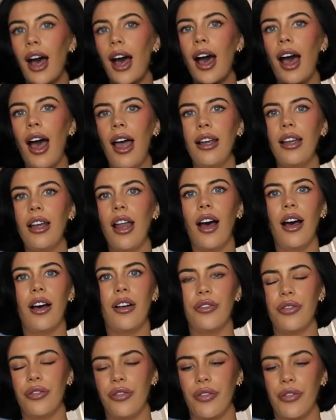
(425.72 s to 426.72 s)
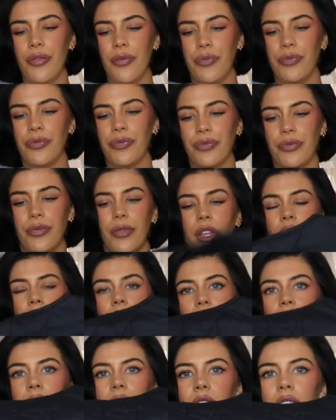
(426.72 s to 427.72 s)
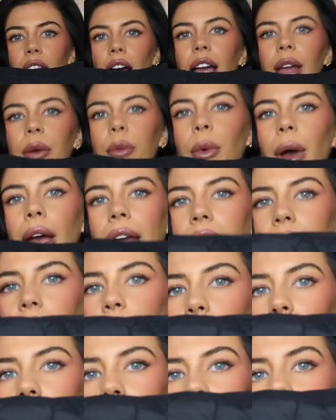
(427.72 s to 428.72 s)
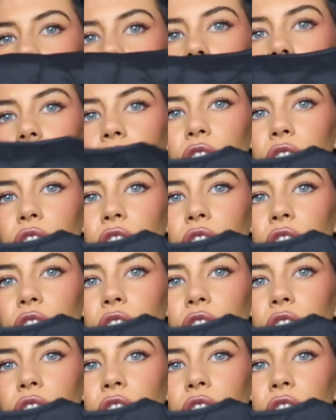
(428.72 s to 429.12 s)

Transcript: I love a little lightweight quilted